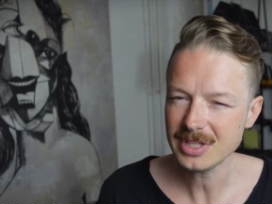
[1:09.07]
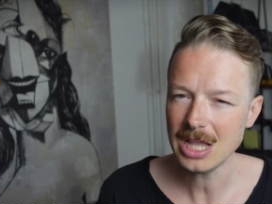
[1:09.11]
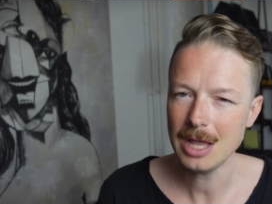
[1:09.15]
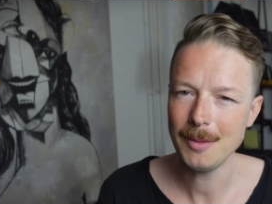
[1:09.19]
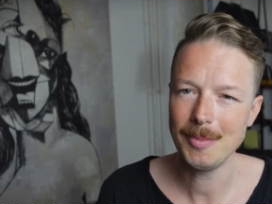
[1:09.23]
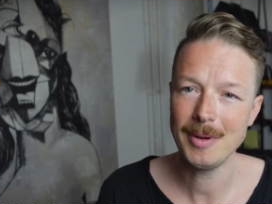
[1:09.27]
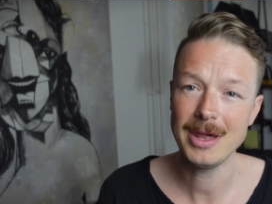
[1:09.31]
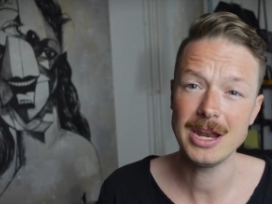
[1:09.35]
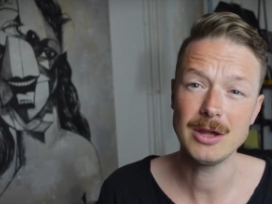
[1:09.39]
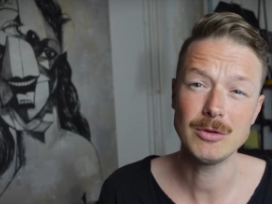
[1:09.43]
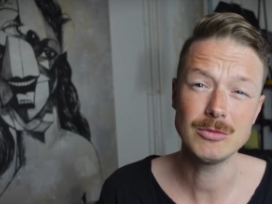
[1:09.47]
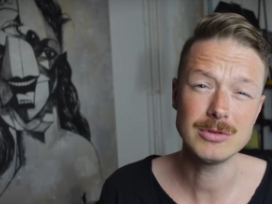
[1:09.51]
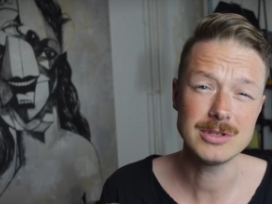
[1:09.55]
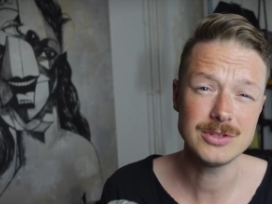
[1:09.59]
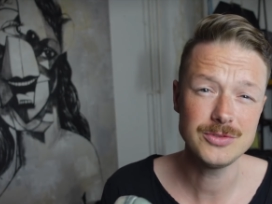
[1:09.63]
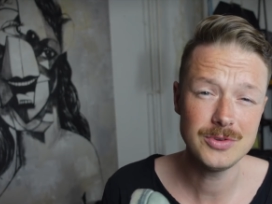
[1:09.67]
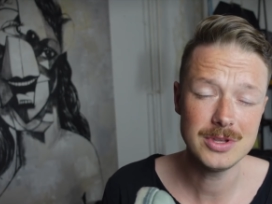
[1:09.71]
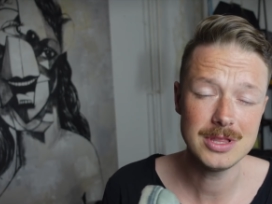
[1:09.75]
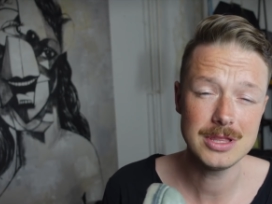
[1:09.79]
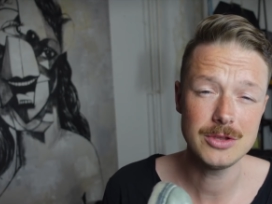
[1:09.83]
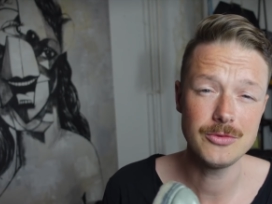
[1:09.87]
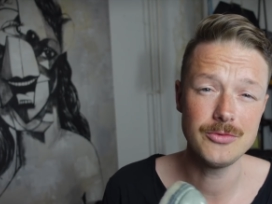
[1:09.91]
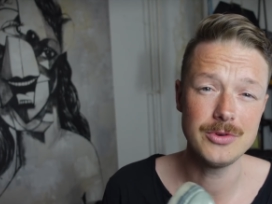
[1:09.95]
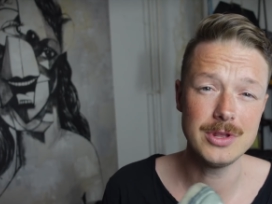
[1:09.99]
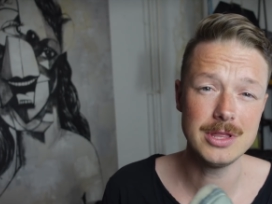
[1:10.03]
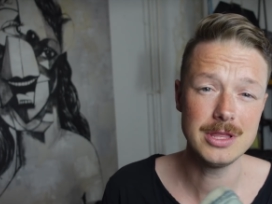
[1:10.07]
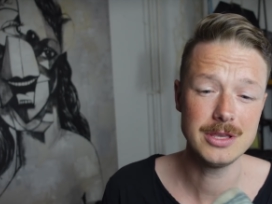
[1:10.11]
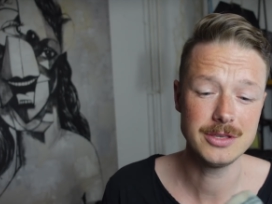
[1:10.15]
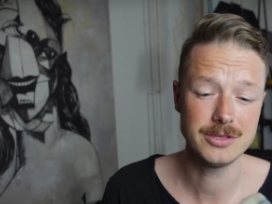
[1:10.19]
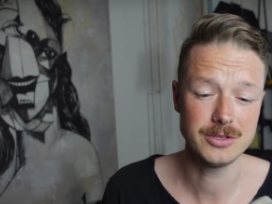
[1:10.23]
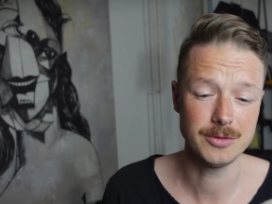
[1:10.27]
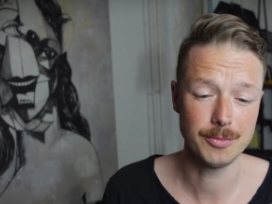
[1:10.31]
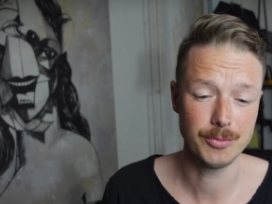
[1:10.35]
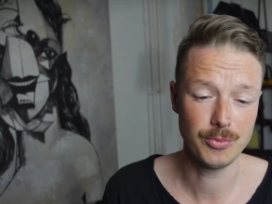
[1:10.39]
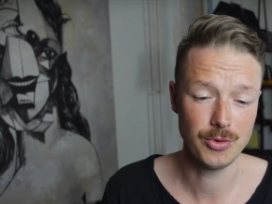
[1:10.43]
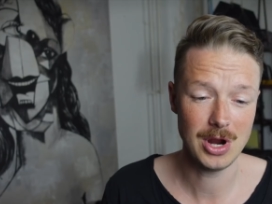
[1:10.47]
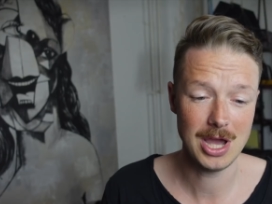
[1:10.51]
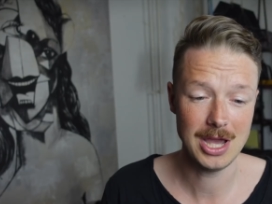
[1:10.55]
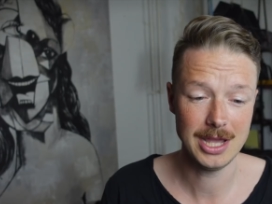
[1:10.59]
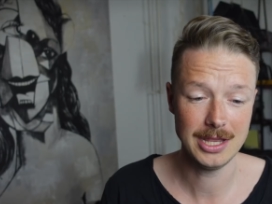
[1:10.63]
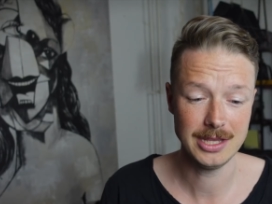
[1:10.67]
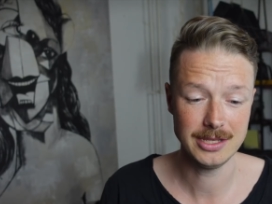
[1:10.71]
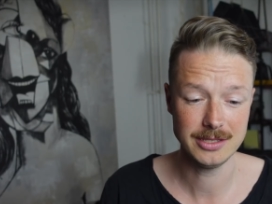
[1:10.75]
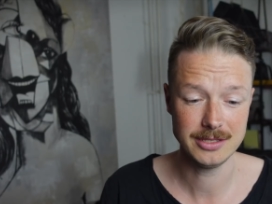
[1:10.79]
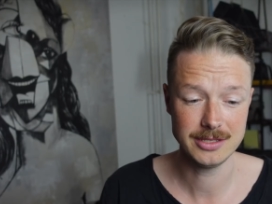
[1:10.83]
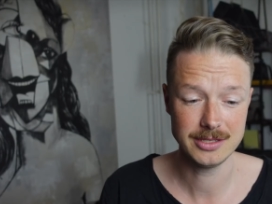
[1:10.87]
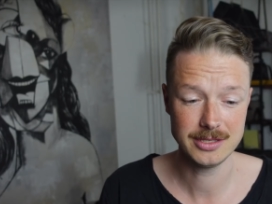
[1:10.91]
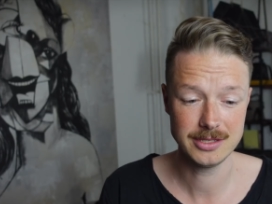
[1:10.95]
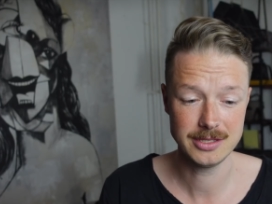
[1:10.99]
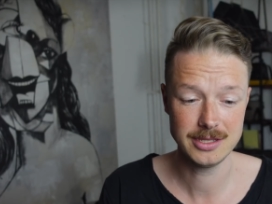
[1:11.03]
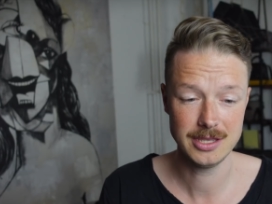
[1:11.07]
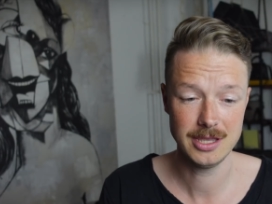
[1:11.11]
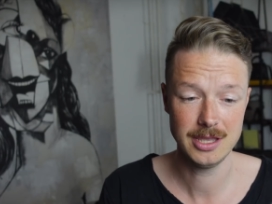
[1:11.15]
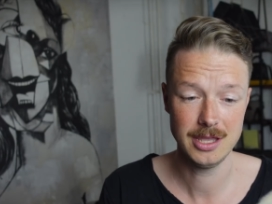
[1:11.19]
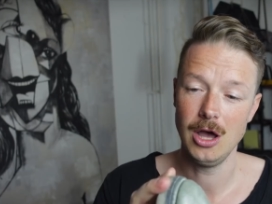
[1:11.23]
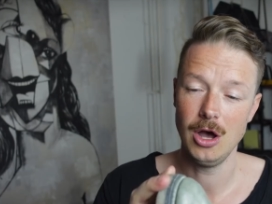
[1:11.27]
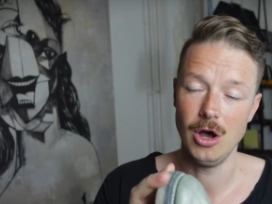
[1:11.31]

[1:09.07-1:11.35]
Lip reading: but I was really surprised